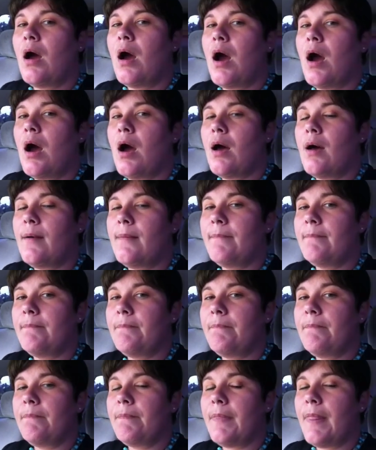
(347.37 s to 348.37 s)

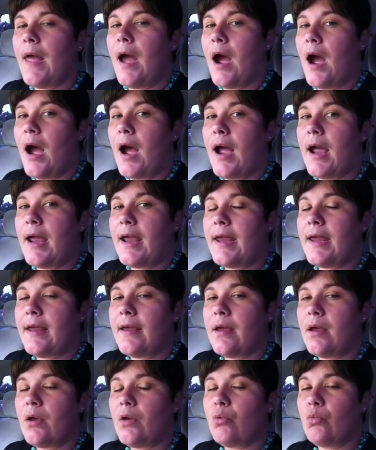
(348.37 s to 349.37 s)
I
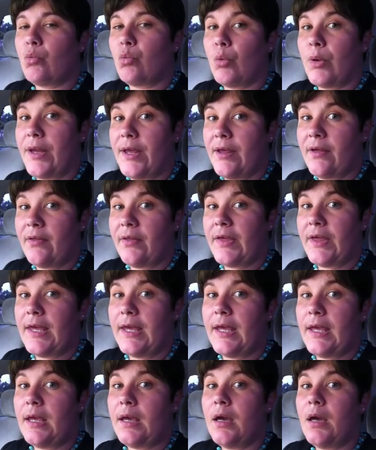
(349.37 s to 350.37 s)

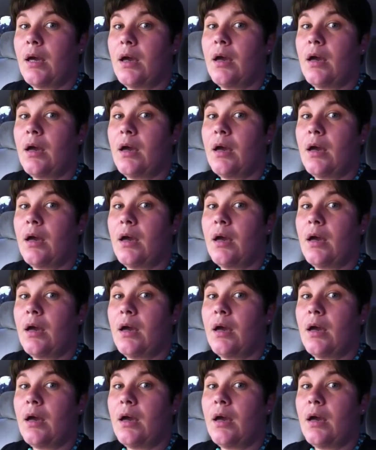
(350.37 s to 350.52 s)
really